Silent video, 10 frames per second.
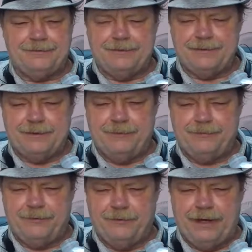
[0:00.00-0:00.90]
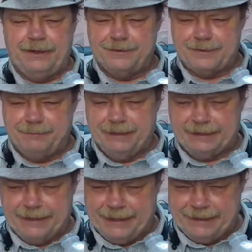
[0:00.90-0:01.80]
for a while or something
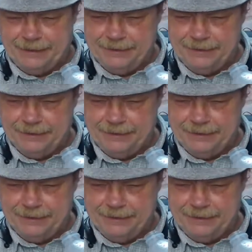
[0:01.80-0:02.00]
like that.